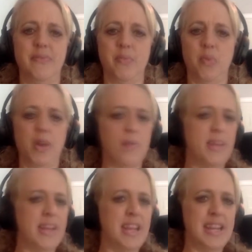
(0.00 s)
What do we
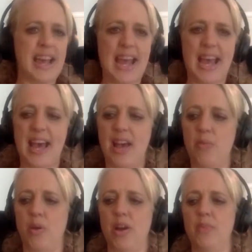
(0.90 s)
need to add?
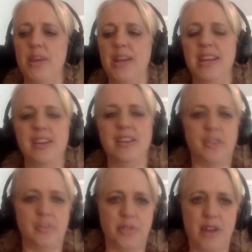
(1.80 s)
What do we need to
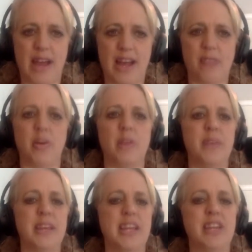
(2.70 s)
subtract? What do
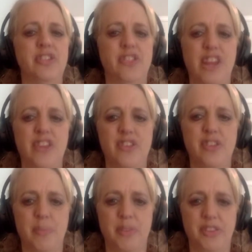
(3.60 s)
we need to change the
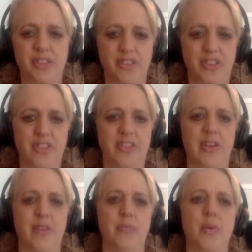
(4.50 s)
positions
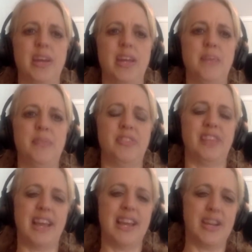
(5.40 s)
of? What keeps
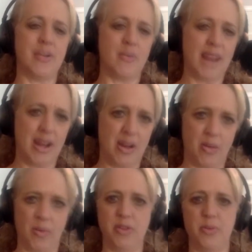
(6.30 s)
sliding around?
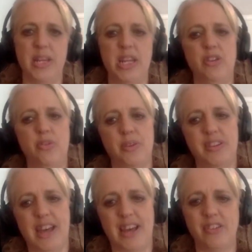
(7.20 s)
What do we need to
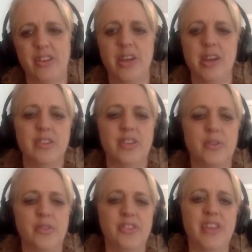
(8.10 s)
attach? So
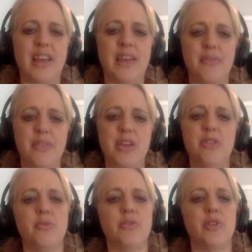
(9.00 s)
just kind of think
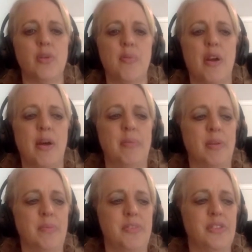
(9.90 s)
through your
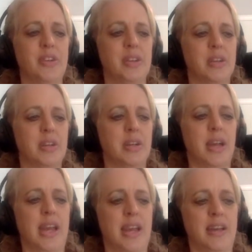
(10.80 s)
problems
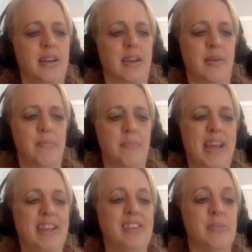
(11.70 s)
and
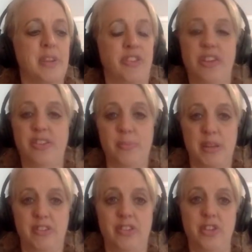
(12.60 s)
make some
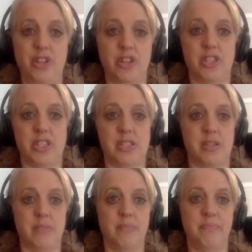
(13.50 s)
adjustments to your system.